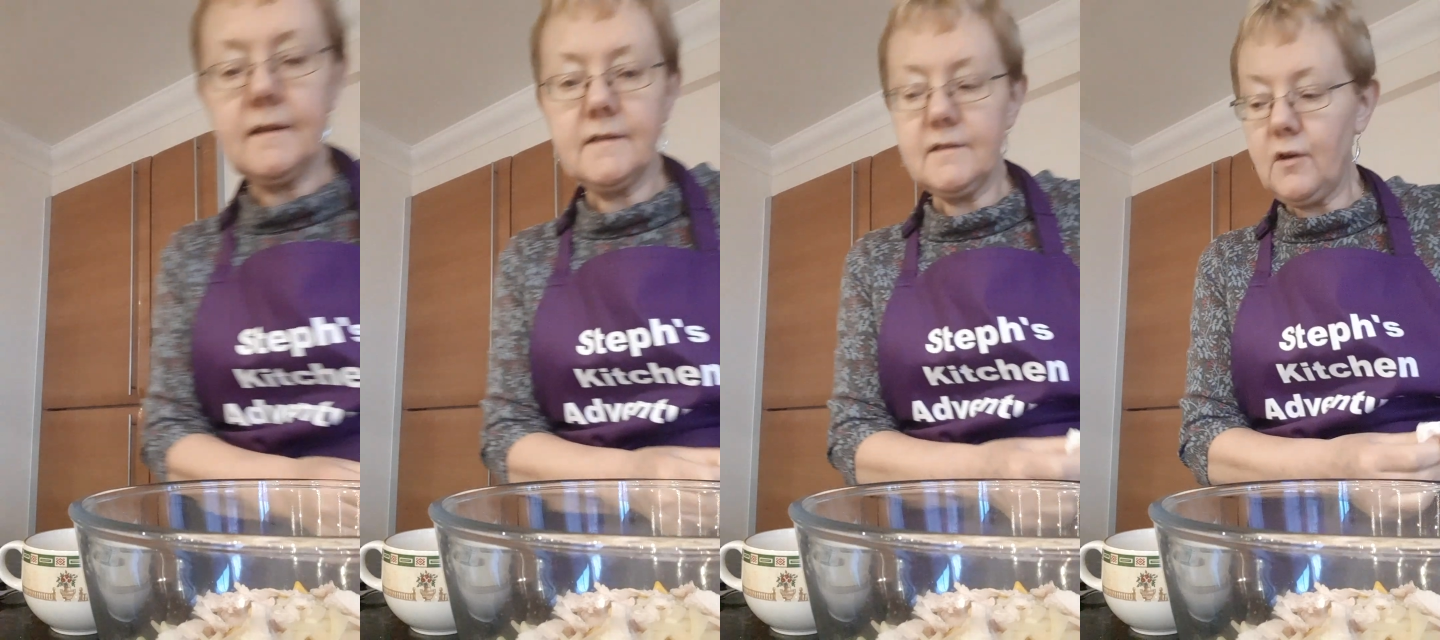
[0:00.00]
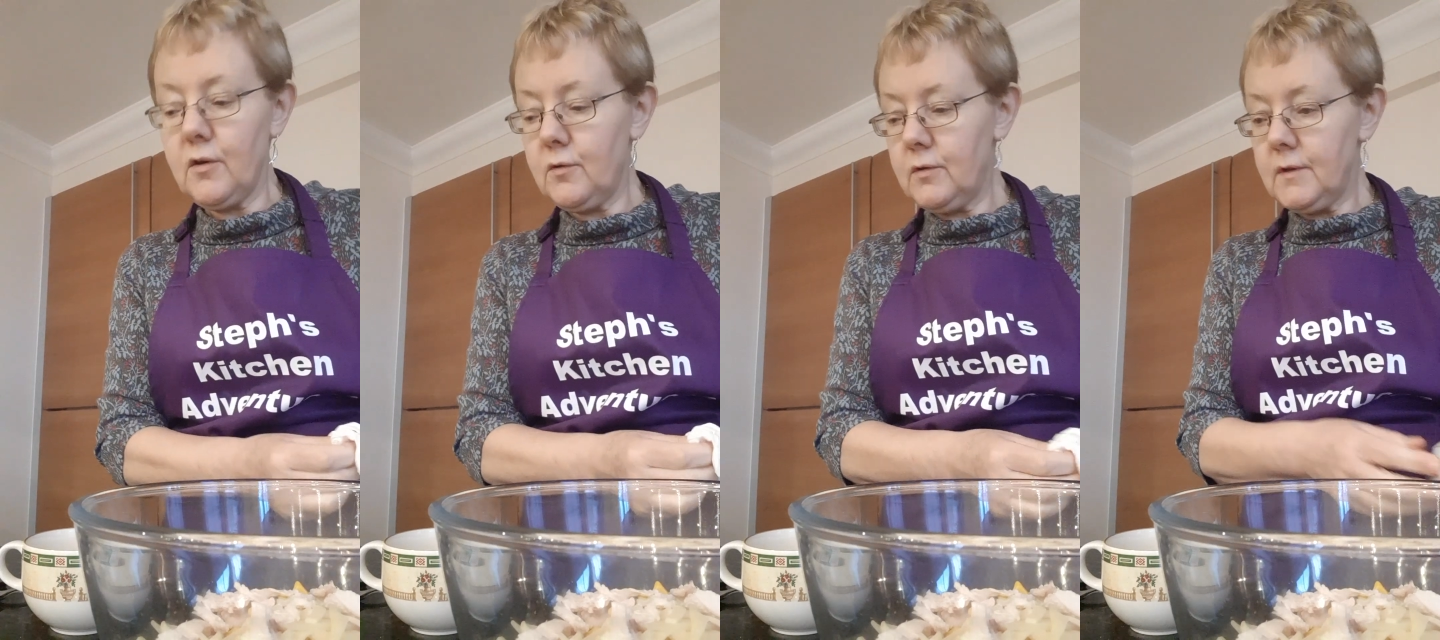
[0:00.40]

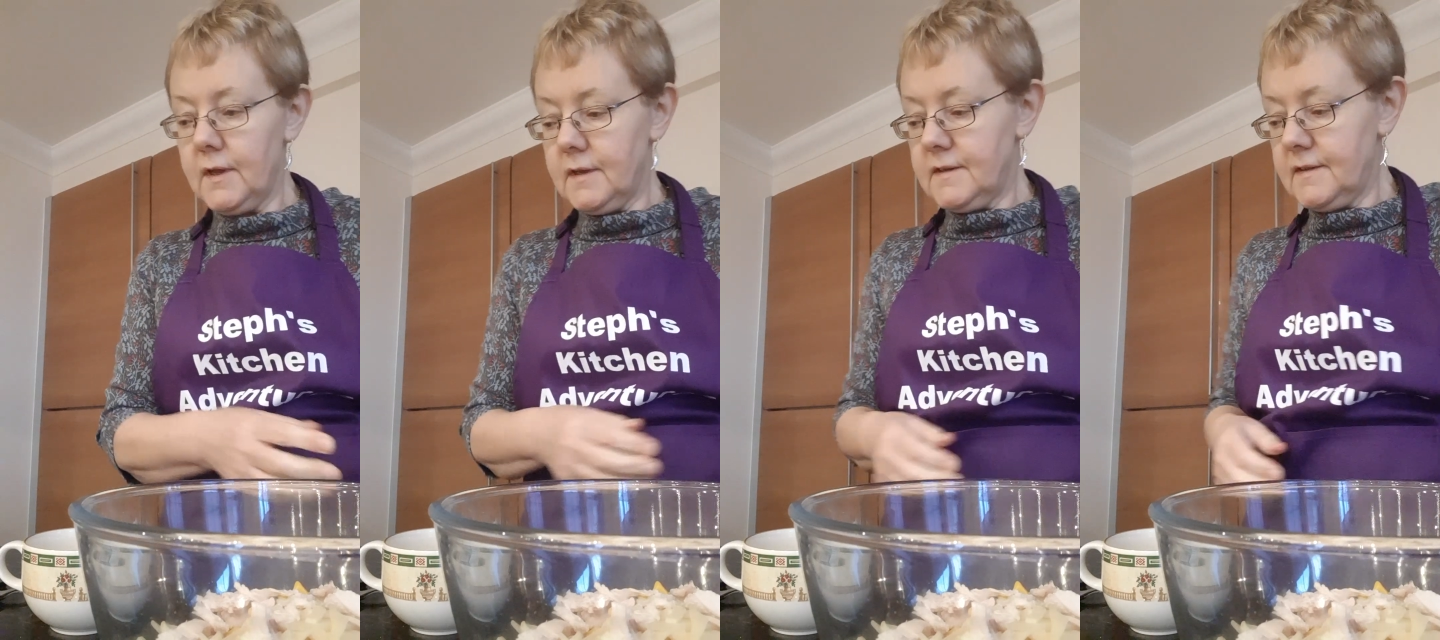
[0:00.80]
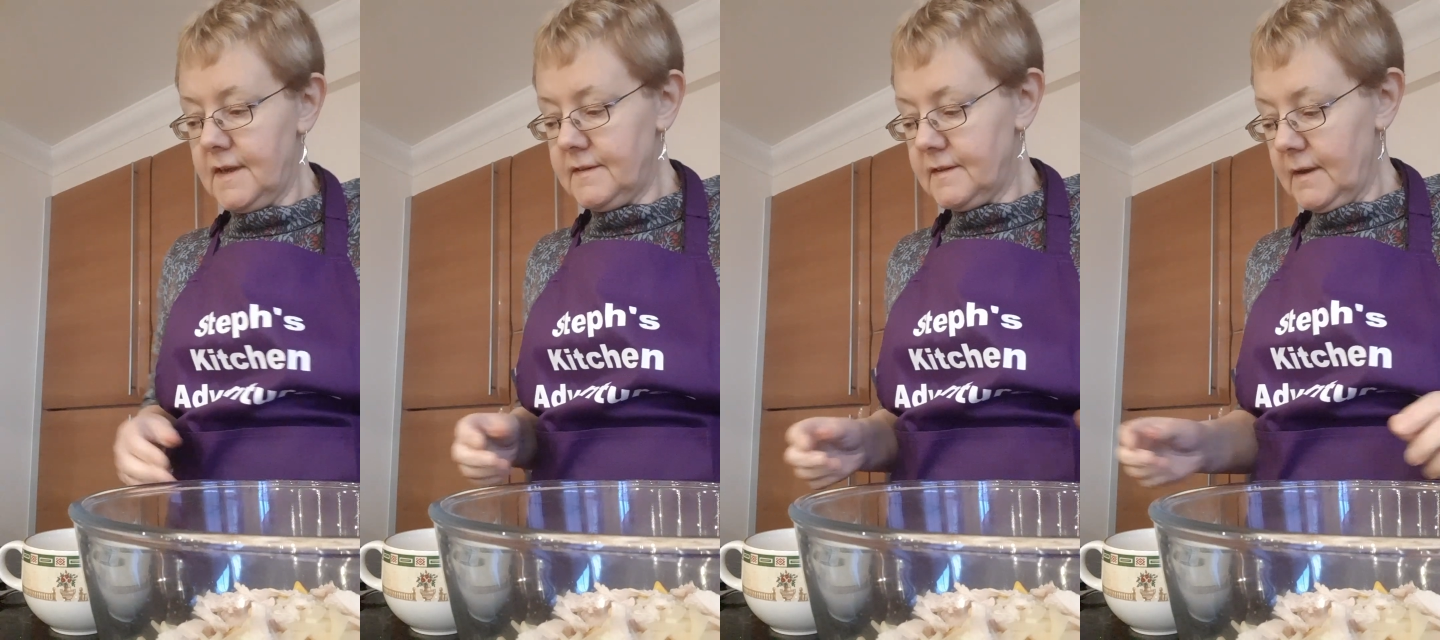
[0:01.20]
so to
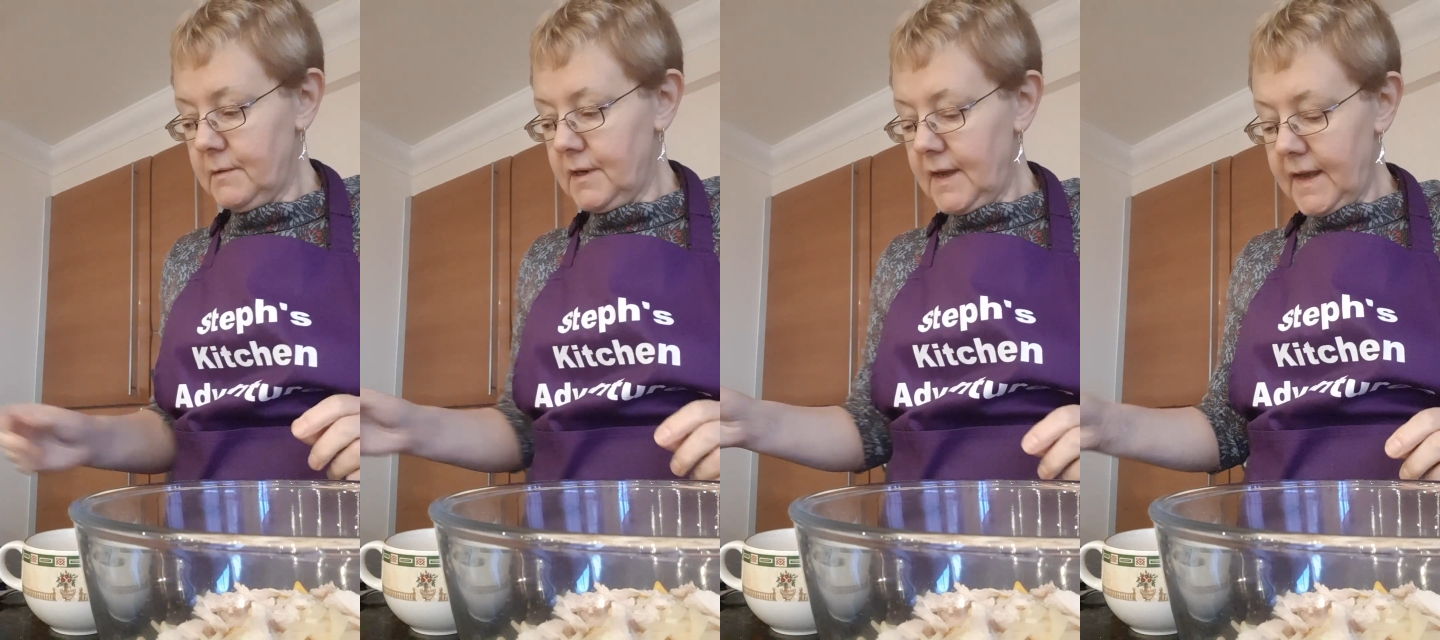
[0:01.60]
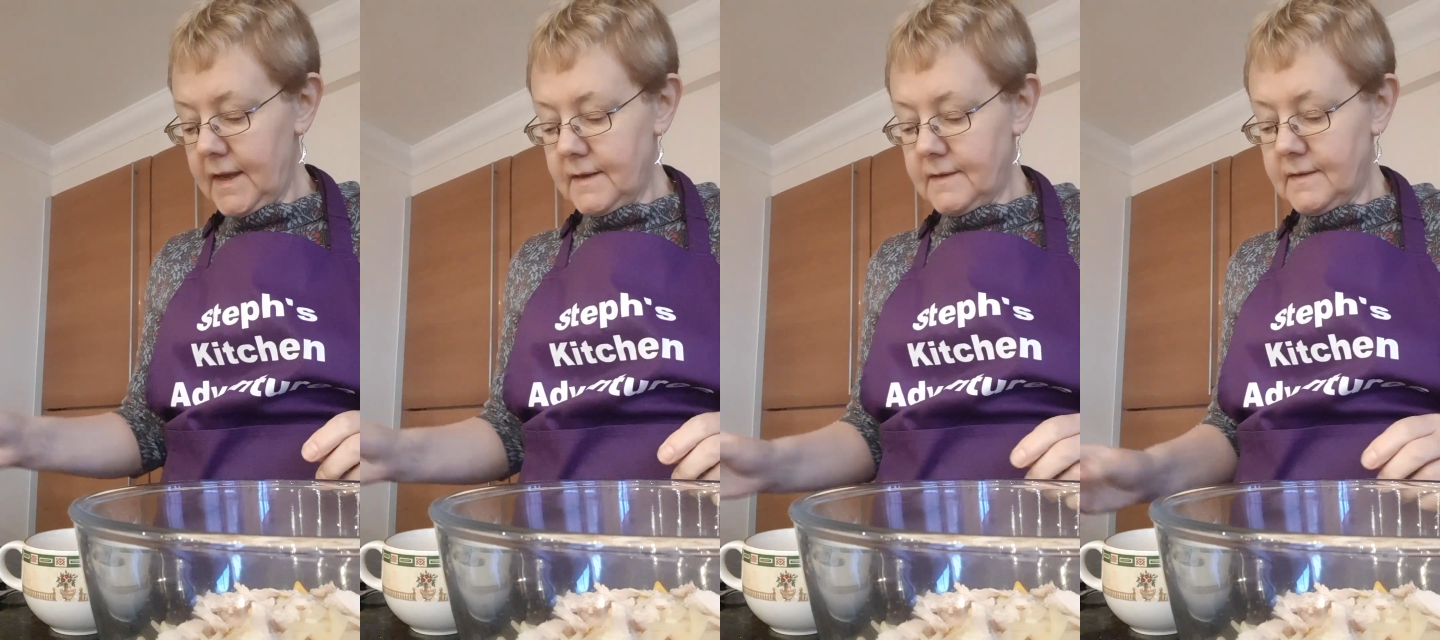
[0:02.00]
this I'm going to
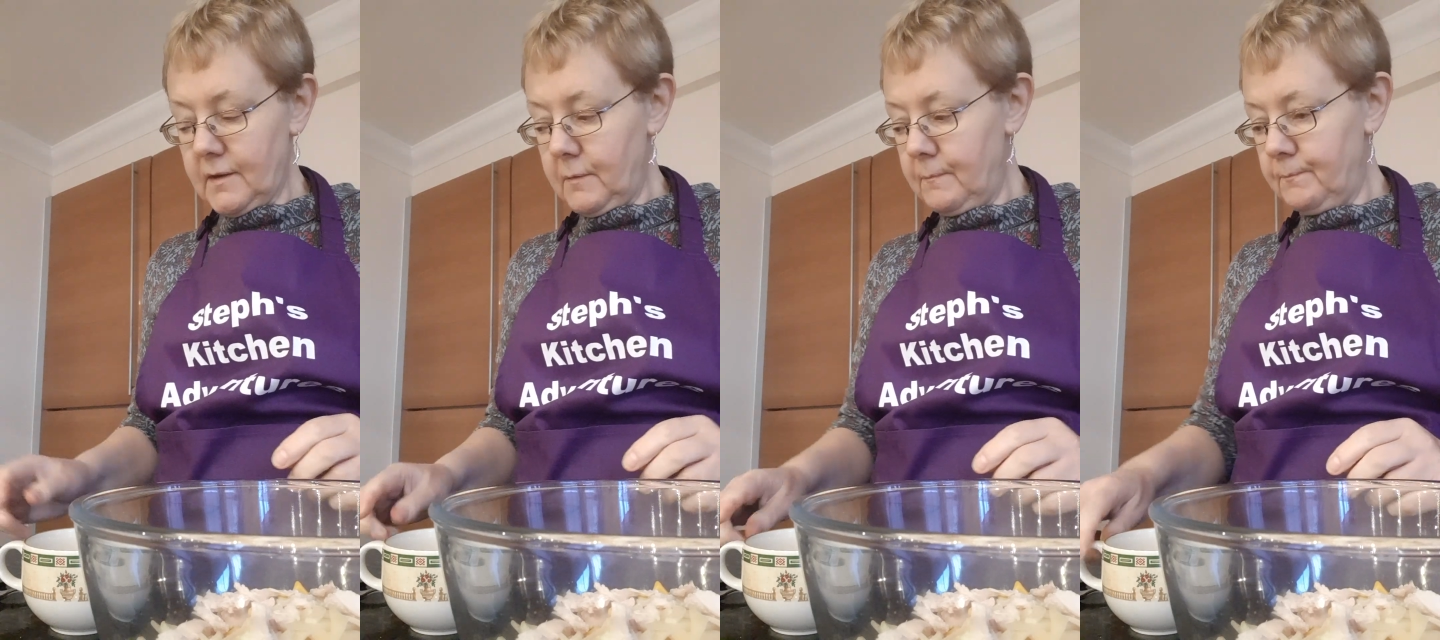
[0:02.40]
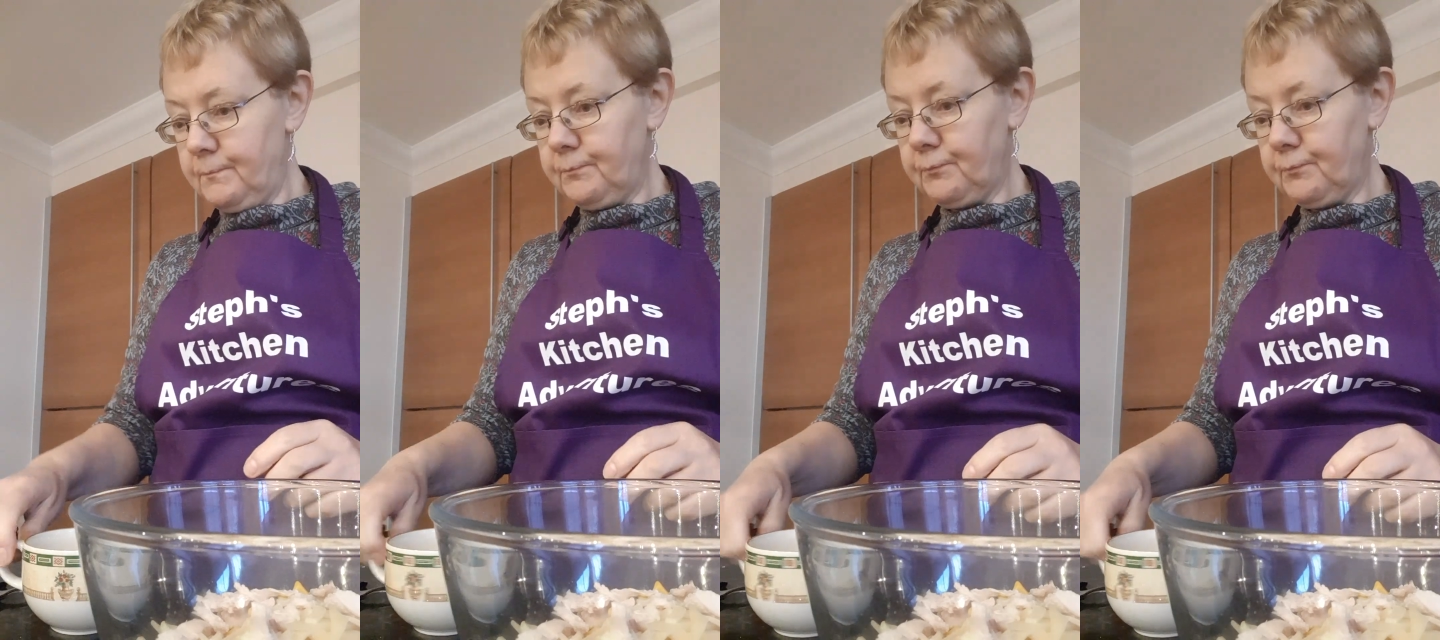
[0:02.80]
add some,